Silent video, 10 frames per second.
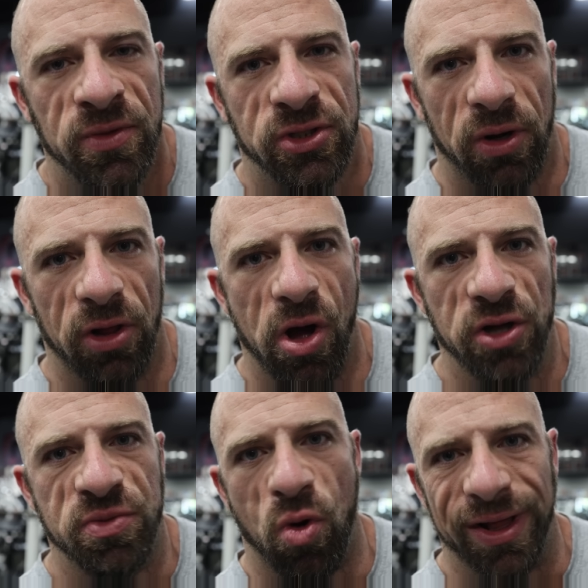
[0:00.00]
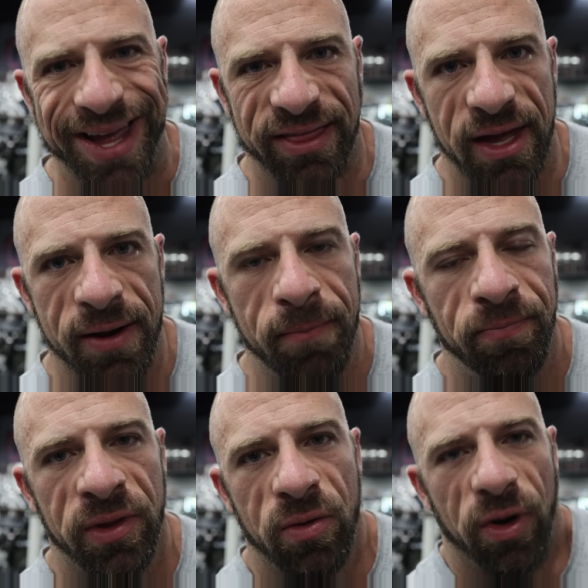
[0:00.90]
so it loads more lengthened,
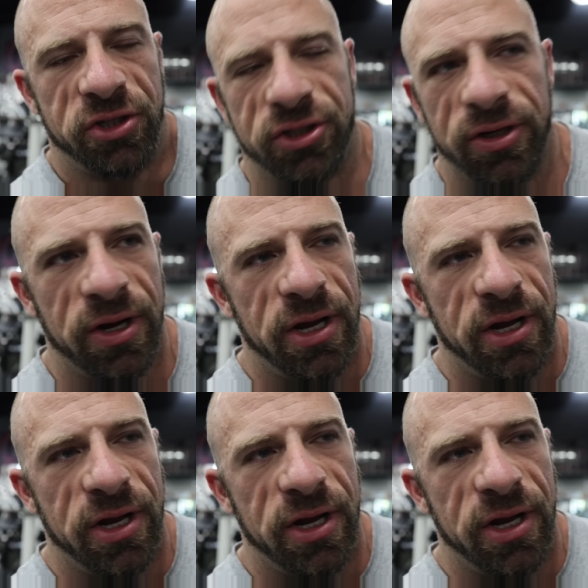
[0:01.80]
which